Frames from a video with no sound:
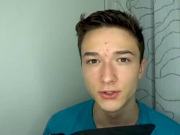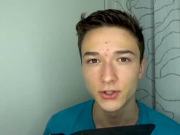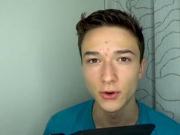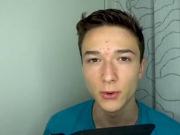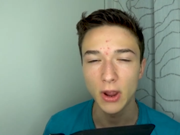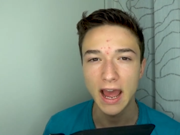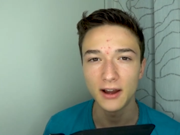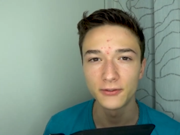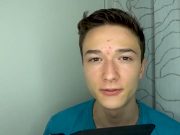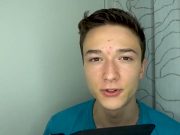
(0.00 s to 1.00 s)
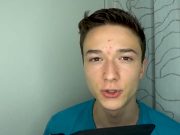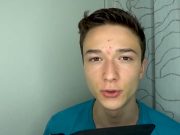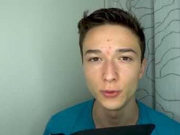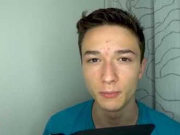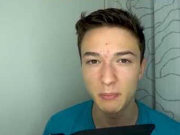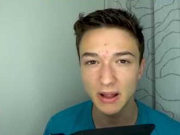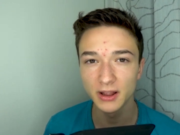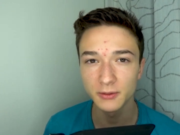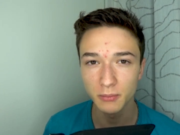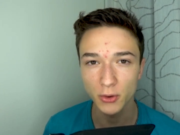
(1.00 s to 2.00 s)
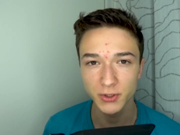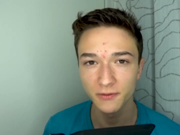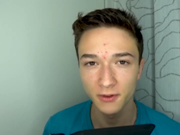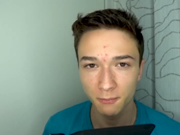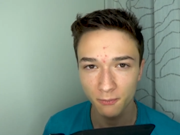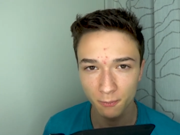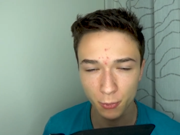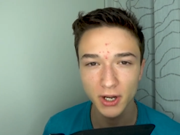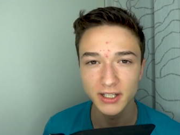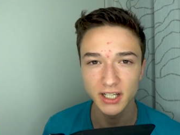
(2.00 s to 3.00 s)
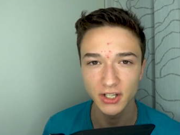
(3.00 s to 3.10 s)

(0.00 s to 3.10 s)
So you have to build most of the printer